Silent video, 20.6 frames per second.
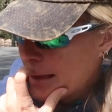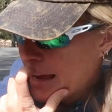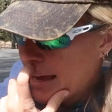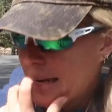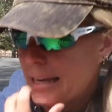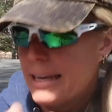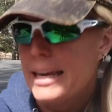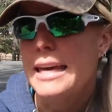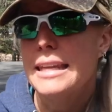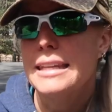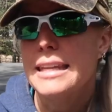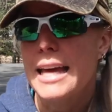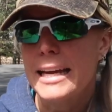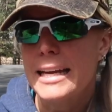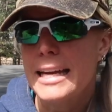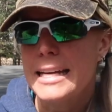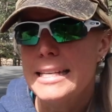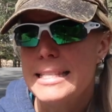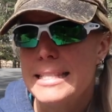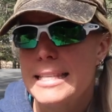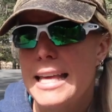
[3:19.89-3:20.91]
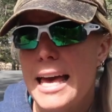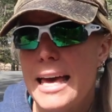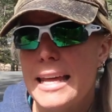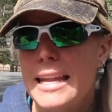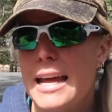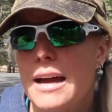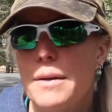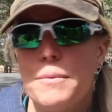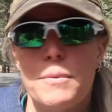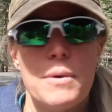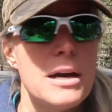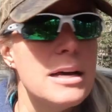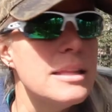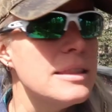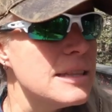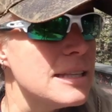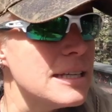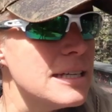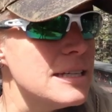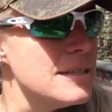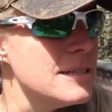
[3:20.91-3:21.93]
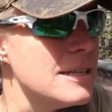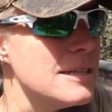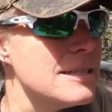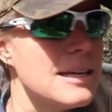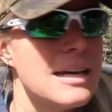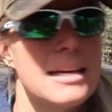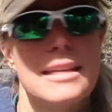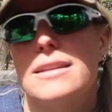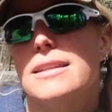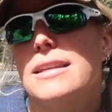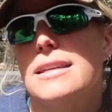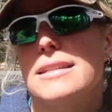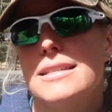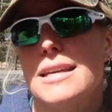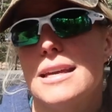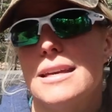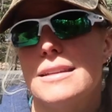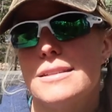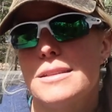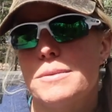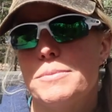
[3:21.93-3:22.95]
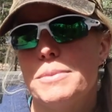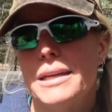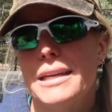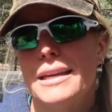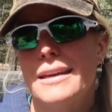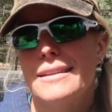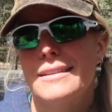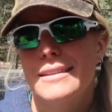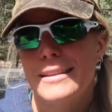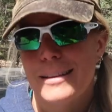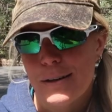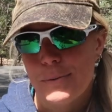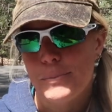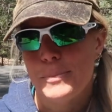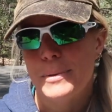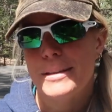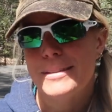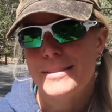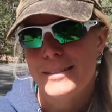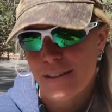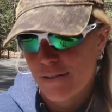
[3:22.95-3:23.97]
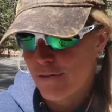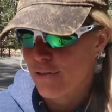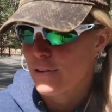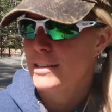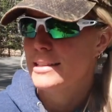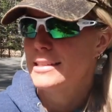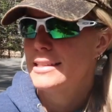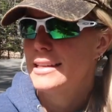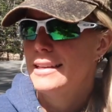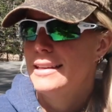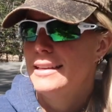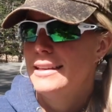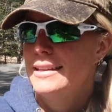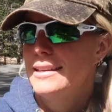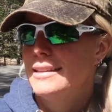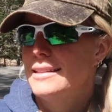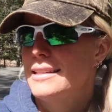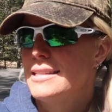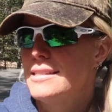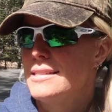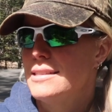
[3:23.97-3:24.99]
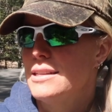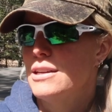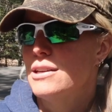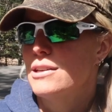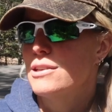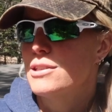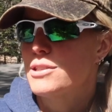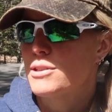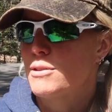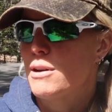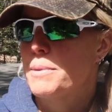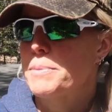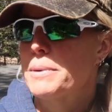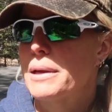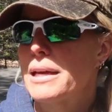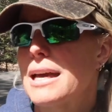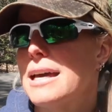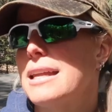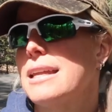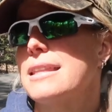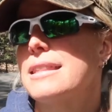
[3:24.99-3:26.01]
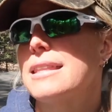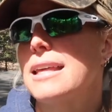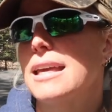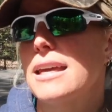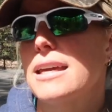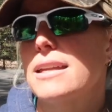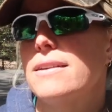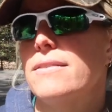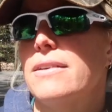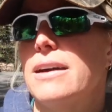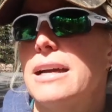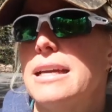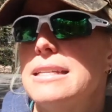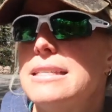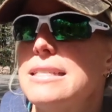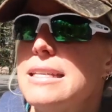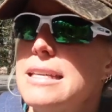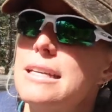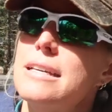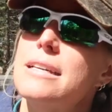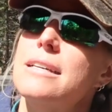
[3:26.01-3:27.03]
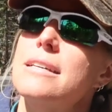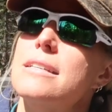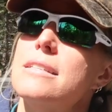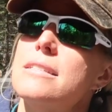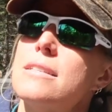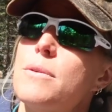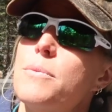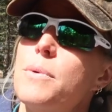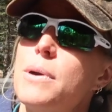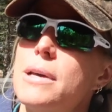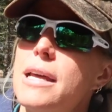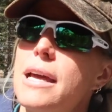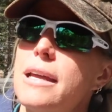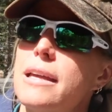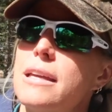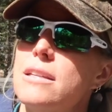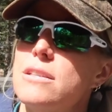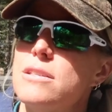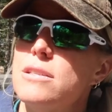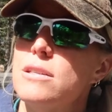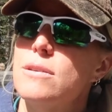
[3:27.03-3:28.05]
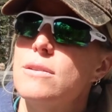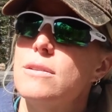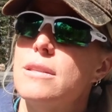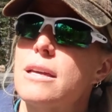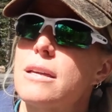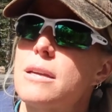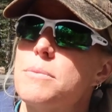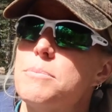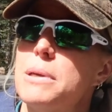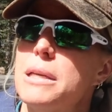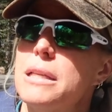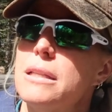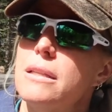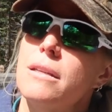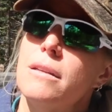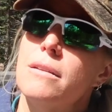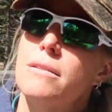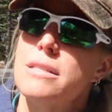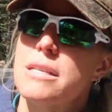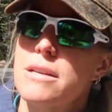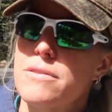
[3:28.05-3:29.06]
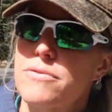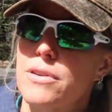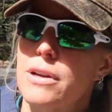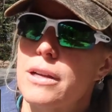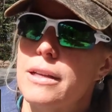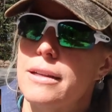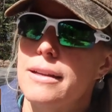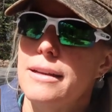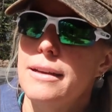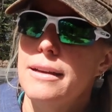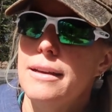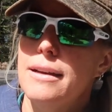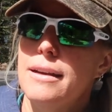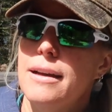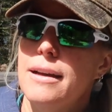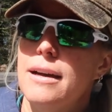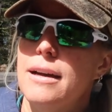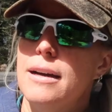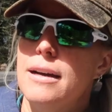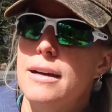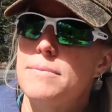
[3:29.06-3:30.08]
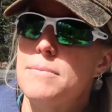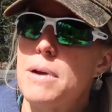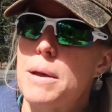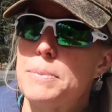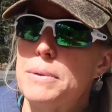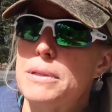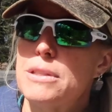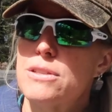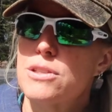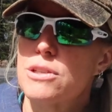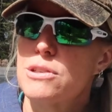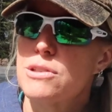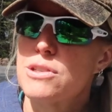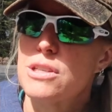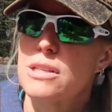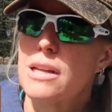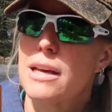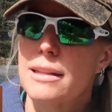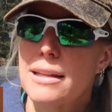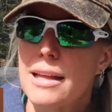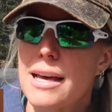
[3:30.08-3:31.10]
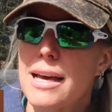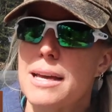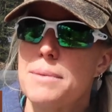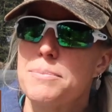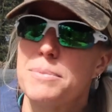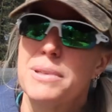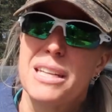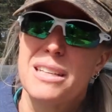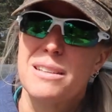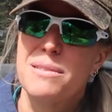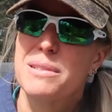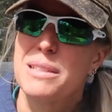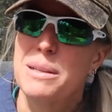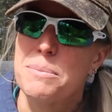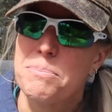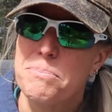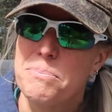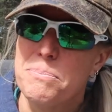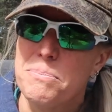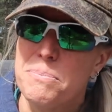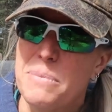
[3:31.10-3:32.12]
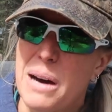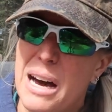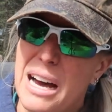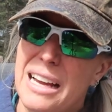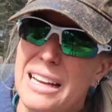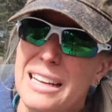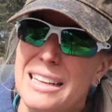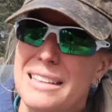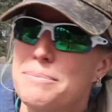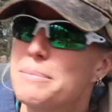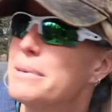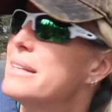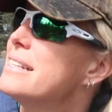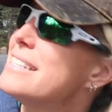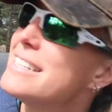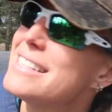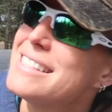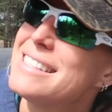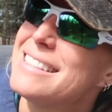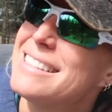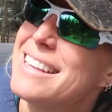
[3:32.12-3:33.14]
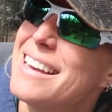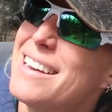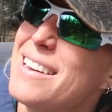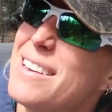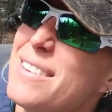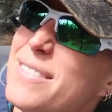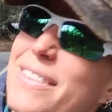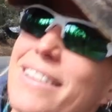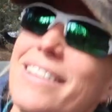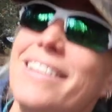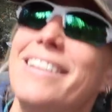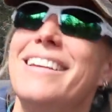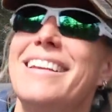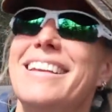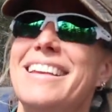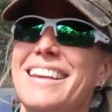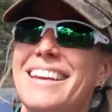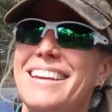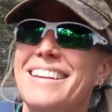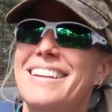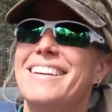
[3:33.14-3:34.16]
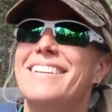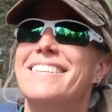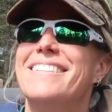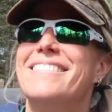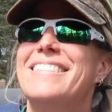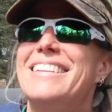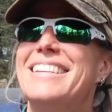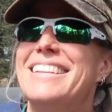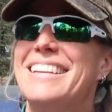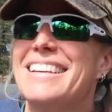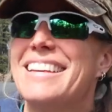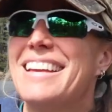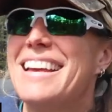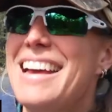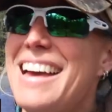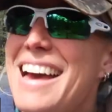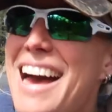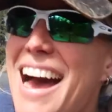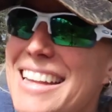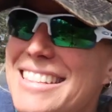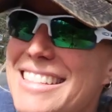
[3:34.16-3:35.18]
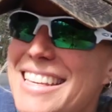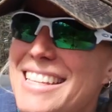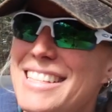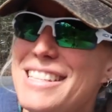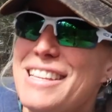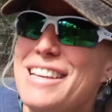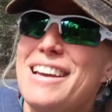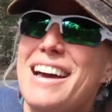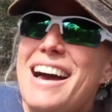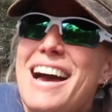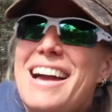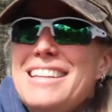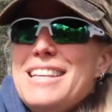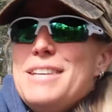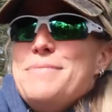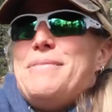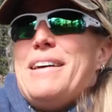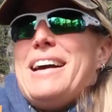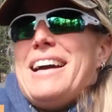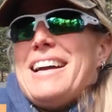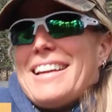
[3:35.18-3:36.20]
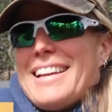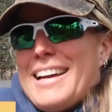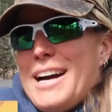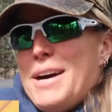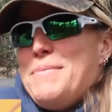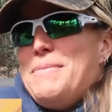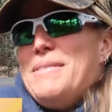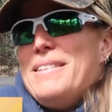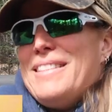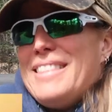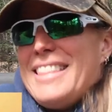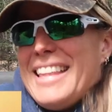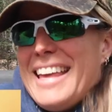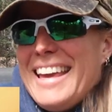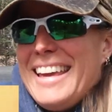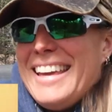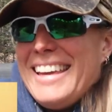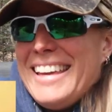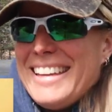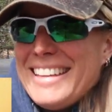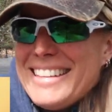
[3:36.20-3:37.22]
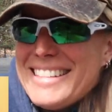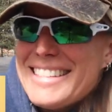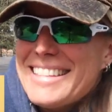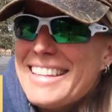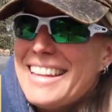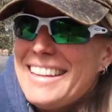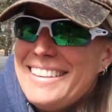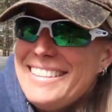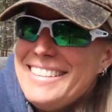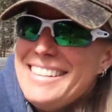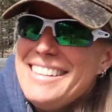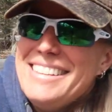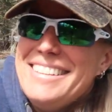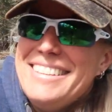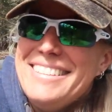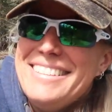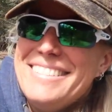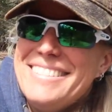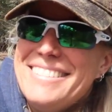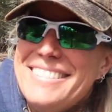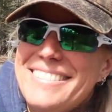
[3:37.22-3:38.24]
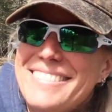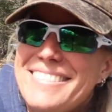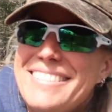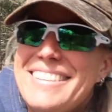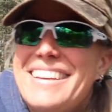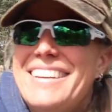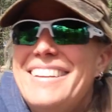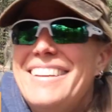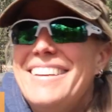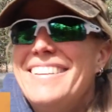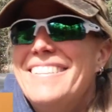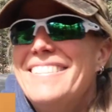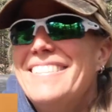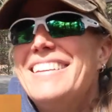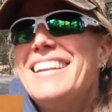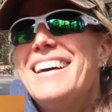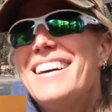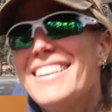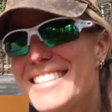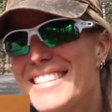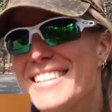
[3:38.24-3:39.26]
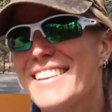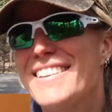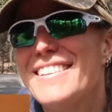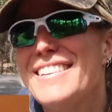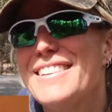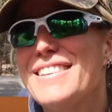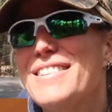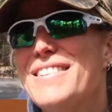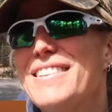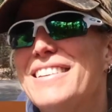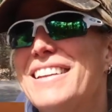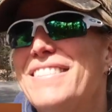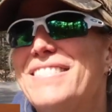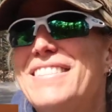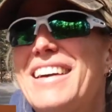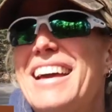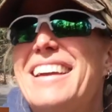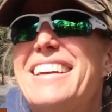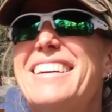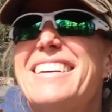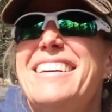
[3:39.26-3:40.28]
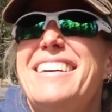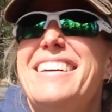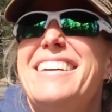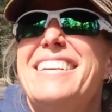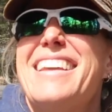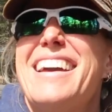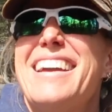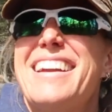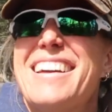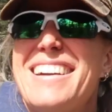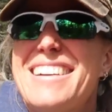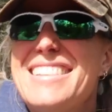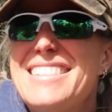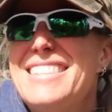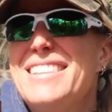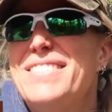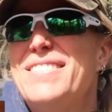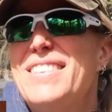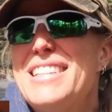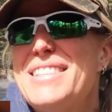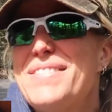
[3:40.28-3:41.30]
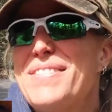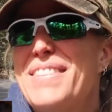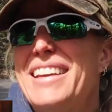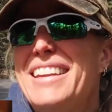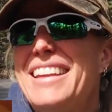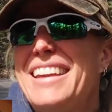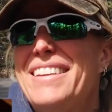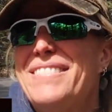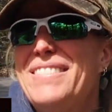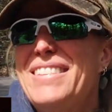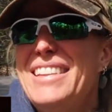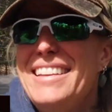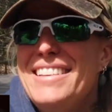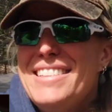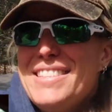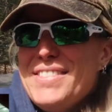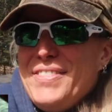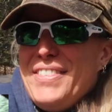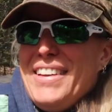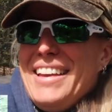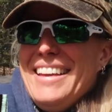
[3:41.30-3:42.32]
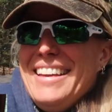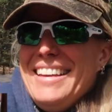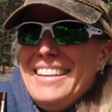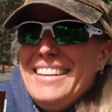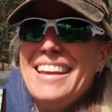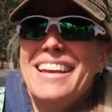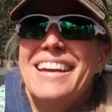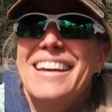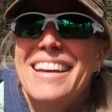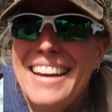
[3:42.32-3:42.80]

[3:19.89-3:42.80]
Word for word: And again, like I said, I want this design of the tent to be a little bit different this year. So I've been kind of thinking of ideas of what I could do that could be a little different. I've been searching online, but I don't want to buy a bunch of stuff. You know what I mean? Like, I did buy a couple things that are new, you know, and I'll show you, and I'm like, oh, that cost too much money, but it's fun.